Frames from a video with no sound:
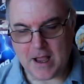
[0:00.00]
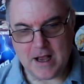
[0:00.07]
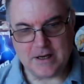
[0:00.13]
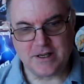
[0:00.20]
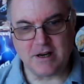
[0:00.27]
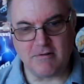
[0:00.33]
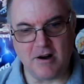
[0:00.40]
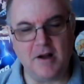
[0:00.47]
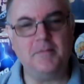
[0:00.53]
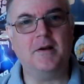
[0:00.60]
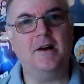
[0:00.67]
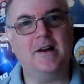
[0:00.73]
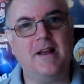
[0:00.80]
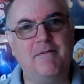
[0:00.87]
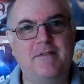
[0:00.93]
So I'm
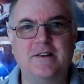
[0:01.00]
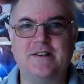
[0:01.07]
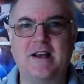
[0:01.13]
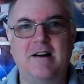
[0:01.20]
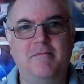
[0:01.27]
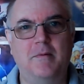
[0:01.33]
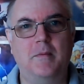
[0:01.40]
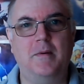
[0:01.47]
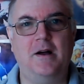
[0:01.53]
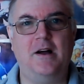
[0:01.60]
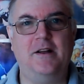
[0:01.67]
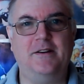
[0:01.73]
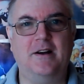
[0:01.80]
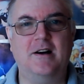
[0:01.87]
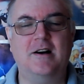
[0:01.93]
going to give this album
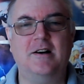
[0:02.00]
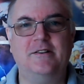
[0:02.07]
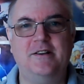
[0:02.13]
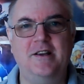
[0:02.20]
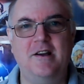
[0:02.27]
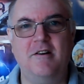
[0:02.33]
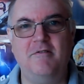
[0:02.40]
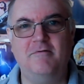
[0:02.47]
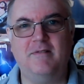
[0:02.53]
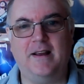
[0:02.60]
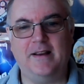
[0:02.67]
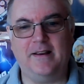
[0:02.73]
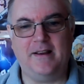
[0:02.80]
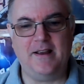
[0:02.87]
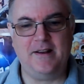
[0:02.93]
an RTO
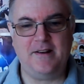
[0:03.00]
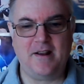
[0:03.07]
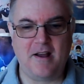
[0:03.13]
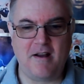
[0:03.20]
ranking